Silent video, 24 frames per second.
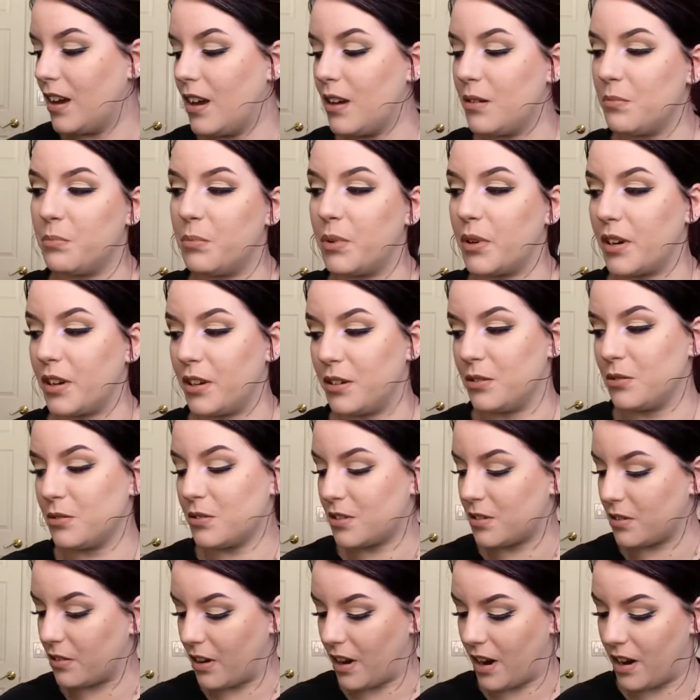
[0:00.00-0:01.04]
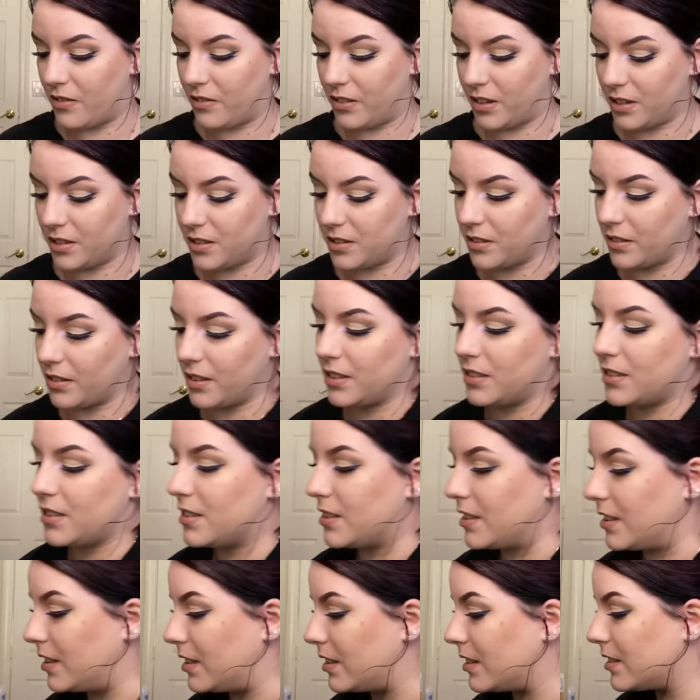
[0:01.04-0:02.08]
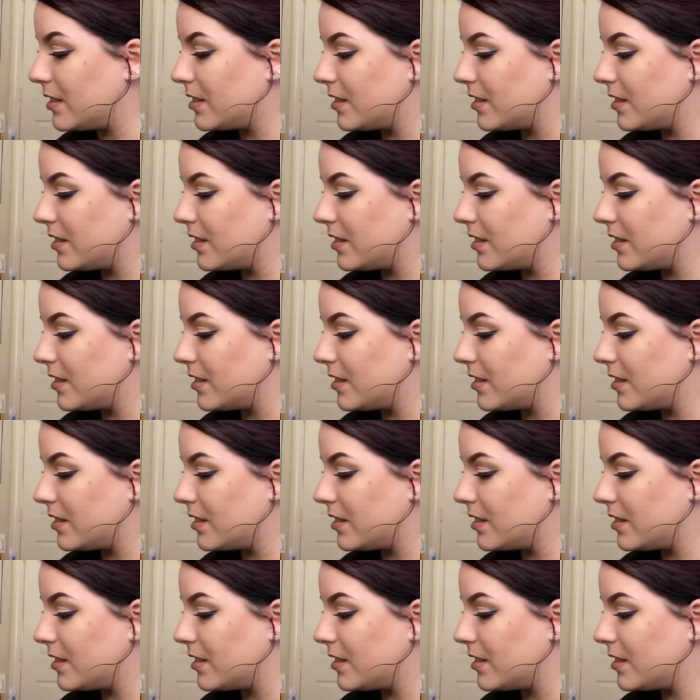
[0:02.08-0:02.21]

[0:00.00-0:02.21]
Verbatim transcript: But I do still have it, so let's see.